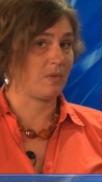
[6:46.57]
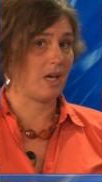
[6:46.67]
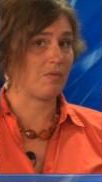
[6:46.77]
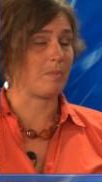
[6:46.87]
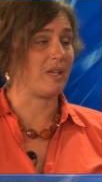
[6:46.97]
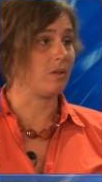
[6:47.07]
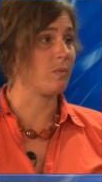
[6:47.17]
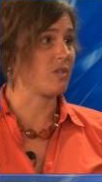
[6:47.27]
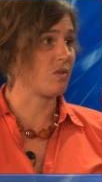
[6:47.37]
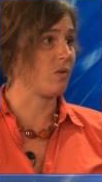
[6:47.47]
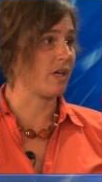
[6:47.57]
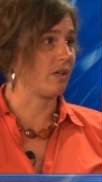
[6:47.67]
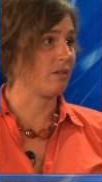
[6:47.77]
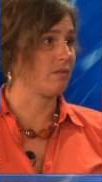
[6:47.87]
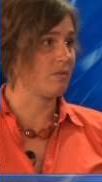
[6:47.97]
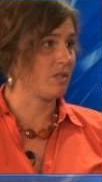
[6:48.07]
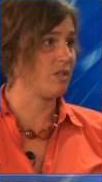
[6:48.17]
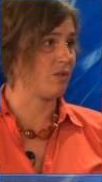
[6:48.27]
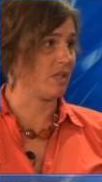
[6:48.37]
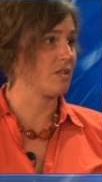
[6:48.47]
government was going
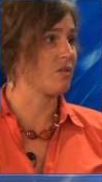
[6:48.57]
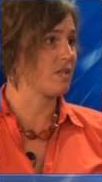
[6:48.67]
to do this.